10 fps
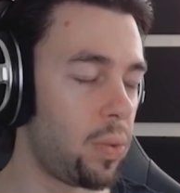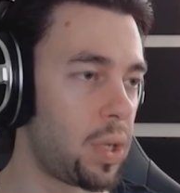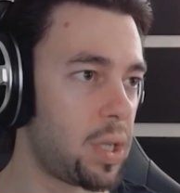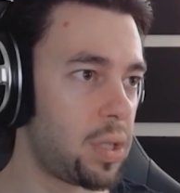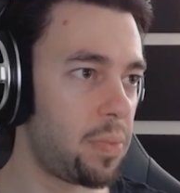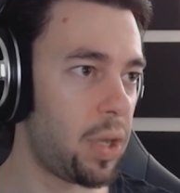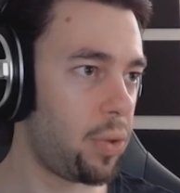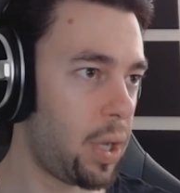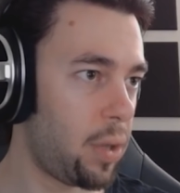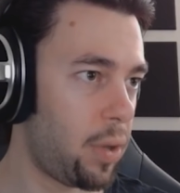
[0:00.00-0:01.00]
you would get something
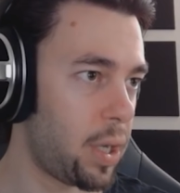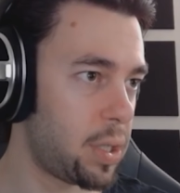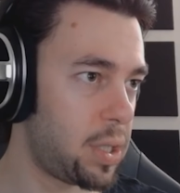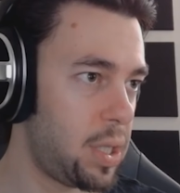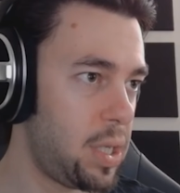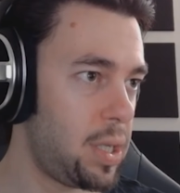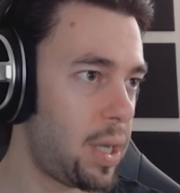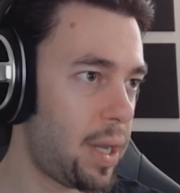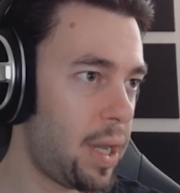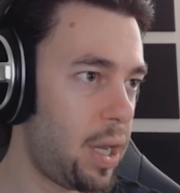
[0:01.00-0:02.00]
looking like
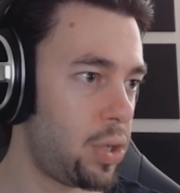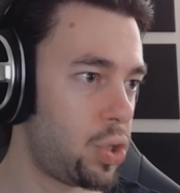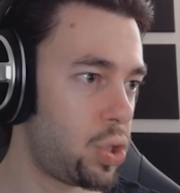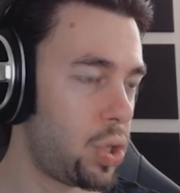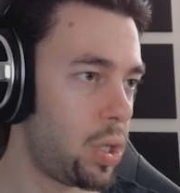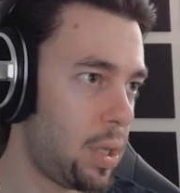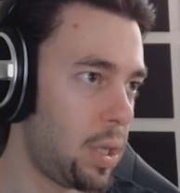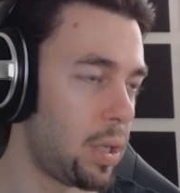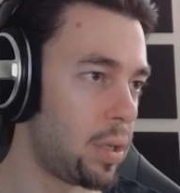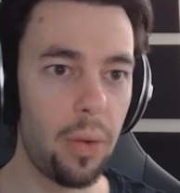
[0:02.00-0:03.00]
T-H-E.